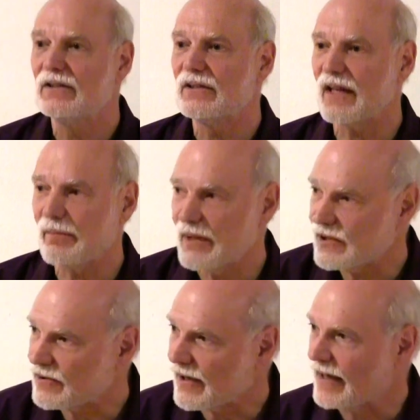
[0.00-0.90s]
send me
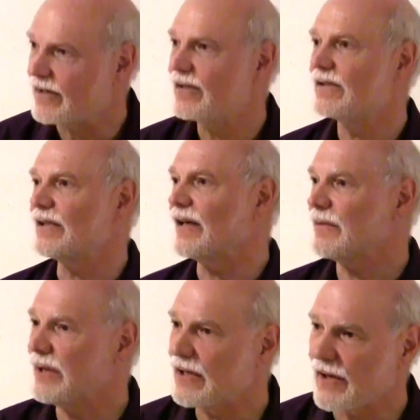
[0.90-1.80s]
strength, send
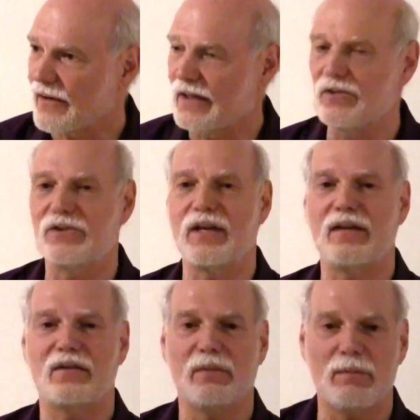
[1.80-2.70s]
me courage,
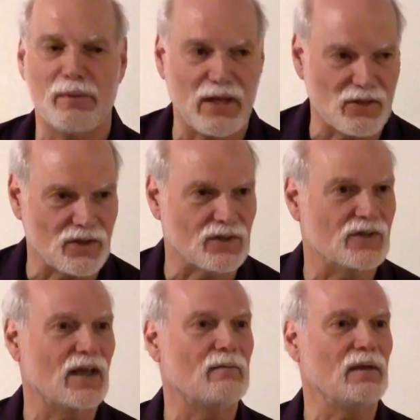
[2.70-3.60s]
send me patience,
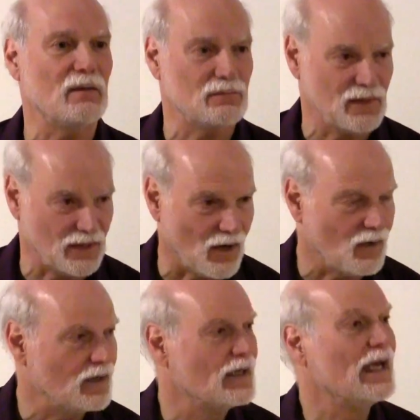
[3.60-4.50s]
send me,
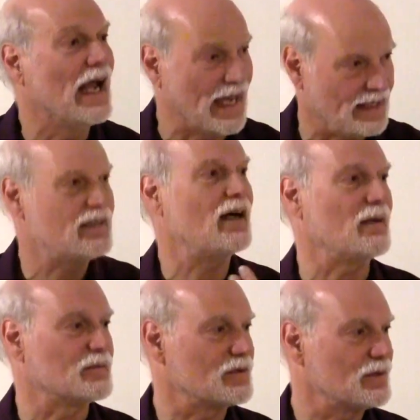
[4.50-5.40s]
and it
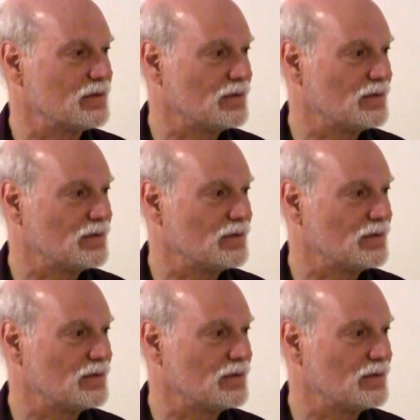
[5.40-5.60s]
comes.